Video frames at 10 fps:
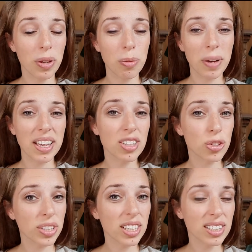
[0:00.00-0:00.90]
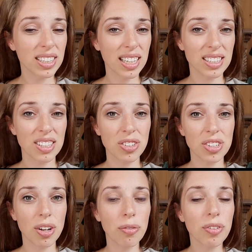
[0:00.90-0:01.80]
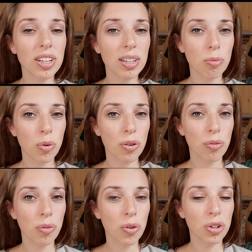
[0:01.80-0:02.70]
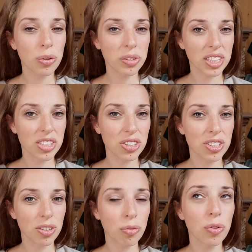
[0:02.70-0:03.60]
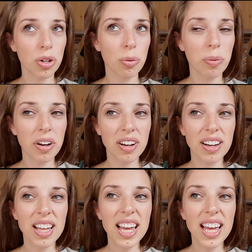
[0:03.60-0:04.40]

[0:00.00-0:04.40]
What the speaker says: and you might get triggered less, and you start feeling more for your relationship, for your partner.